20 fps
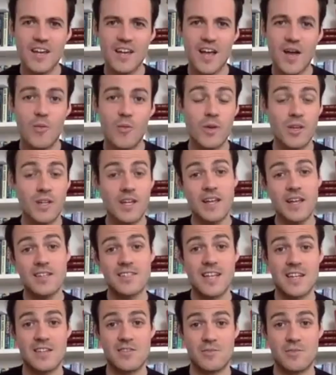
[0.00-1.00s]
uh, we get a
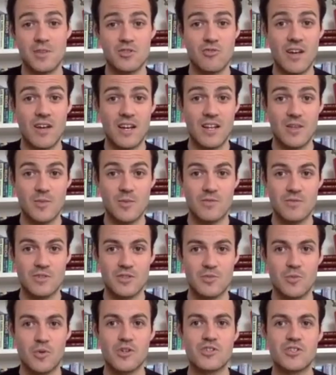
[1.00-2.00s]
sense from the trailer that we've
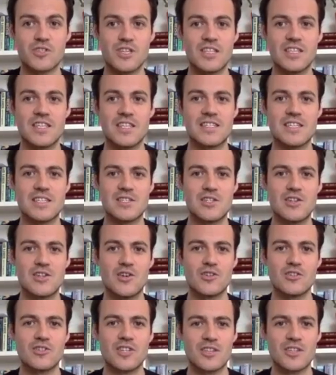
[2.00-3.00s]
just watched that this is hmm.
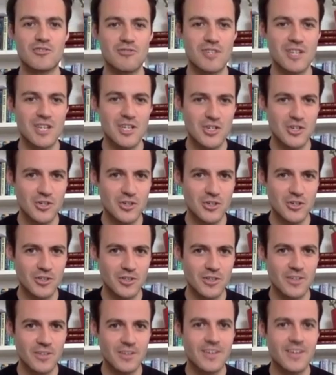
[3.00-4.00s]
not a
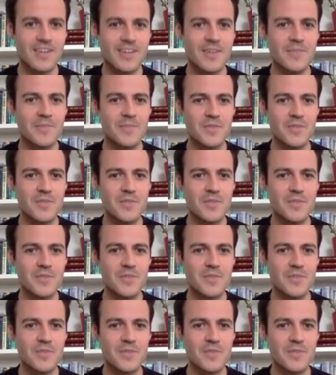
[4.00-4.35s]
traditional mm-hmm.